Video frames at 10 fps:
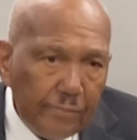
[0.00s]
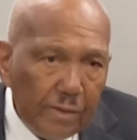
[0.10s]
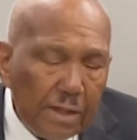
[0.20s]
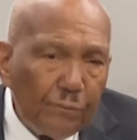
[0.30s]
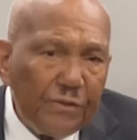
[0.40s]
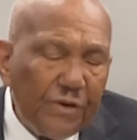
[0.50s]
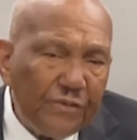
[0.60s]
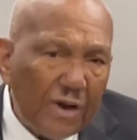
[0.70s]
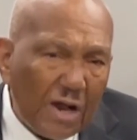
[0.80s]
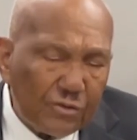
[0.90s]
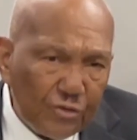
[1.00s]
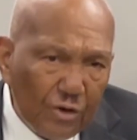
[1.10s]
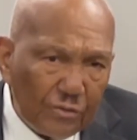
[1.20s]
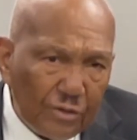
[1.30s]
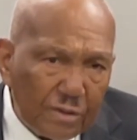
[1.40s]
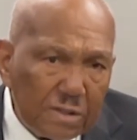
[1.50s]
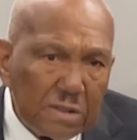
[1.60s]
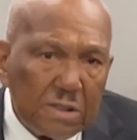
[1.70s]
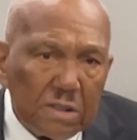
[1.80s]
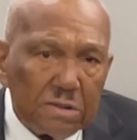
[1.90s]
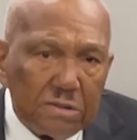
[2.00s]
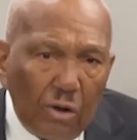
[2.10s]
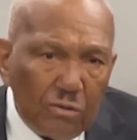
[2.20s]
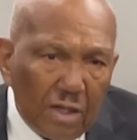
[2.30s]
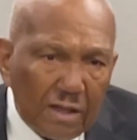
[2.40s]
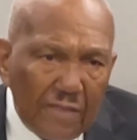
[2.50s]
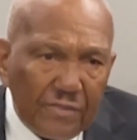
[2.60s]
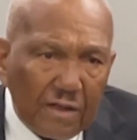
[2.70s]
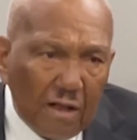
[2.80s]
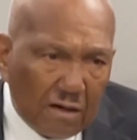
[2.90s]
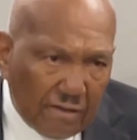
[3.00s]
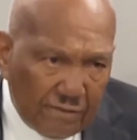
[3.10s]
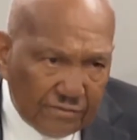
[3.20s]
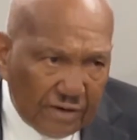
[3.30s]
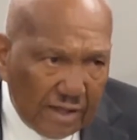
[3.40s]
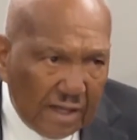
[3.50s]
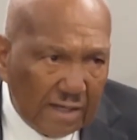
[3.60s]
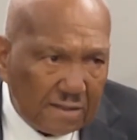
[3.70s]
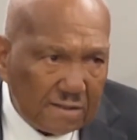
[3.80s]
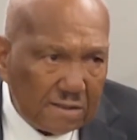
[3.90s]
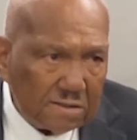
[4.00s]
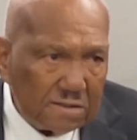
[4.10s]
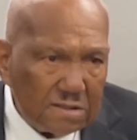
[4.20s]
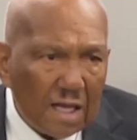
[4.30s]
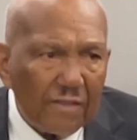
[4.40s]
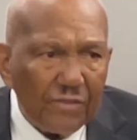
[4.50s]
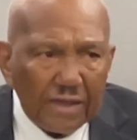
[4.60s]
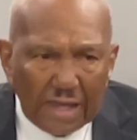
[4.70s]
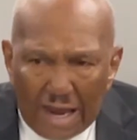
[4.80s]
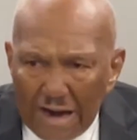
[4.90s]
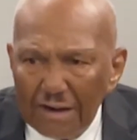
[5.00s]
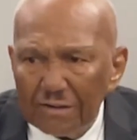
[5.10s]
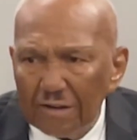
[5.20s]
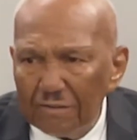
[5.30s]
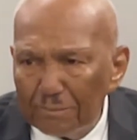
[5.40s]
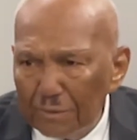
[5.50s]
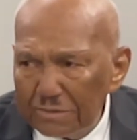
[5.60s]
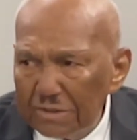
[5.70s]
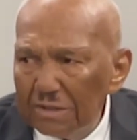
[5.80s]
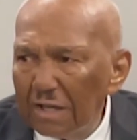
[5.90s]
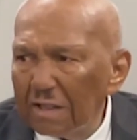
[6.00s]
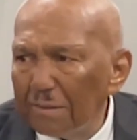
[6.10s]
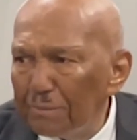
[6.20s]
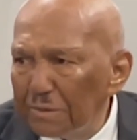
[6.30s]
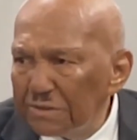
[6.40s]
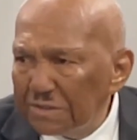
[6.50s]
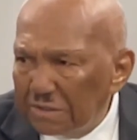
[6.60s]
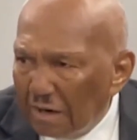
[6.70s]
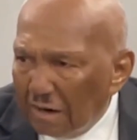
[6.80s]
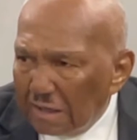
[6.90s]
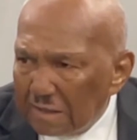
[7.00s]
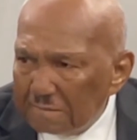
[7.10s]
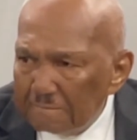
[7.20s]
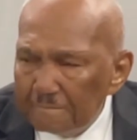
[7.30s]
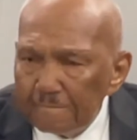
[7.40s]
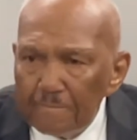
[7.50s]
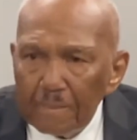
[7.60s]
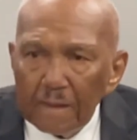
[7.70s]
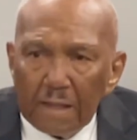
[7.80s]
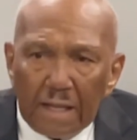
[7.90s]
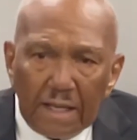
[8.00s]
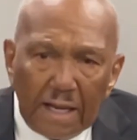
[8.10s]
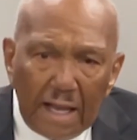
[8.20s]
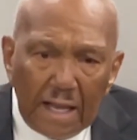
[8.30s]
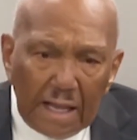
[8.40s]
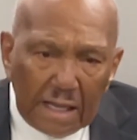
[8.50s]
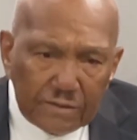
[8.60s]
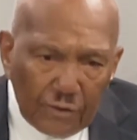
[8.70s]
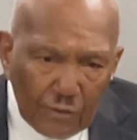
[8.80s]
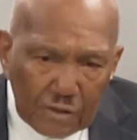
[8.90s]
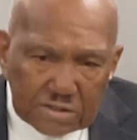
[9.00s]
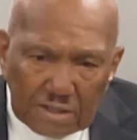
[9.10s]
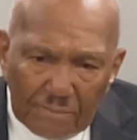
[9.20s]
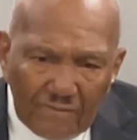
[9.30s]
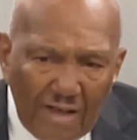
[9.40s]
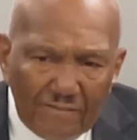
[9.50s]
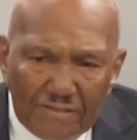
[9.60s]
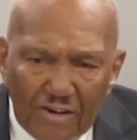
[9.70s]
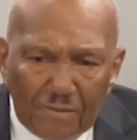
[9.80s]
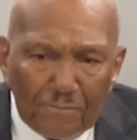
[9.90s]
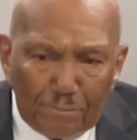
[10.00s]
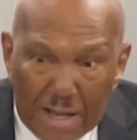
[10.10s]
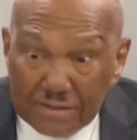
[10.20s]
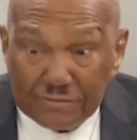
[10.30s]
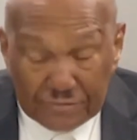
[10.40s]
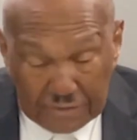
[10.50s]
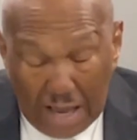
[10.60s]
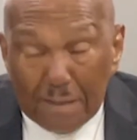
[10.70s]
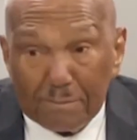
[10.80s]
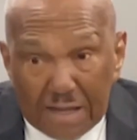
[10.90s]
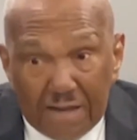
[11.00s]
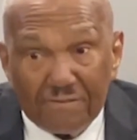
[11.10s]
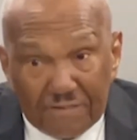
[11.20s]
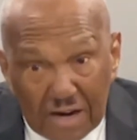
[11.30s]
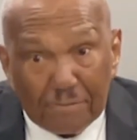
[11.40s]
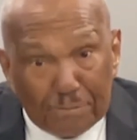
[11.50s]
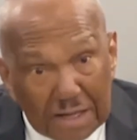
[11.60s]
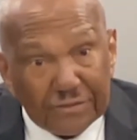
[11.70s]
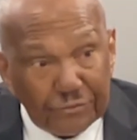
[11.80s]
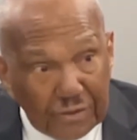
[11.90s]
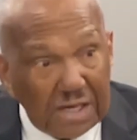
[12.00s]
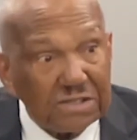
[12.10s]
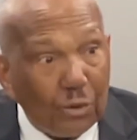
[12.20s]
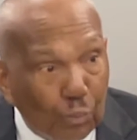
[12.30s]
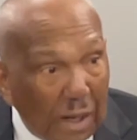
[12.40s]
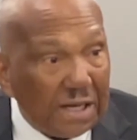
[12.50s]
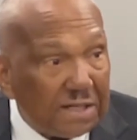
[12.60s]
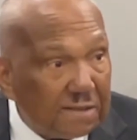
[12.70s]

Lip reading: And we teach our children, don't look at the color of the skin. Look at the character of the person. Look at the person's heart. And I told you some of our very best friends are white.